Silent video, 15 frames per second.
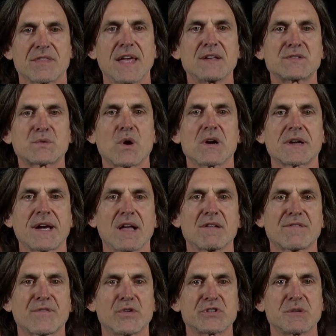Thanks to our
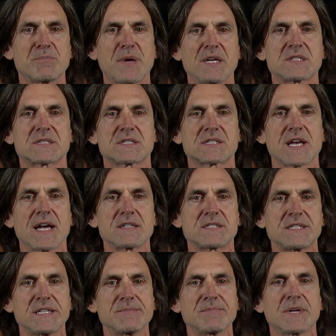California-based design team,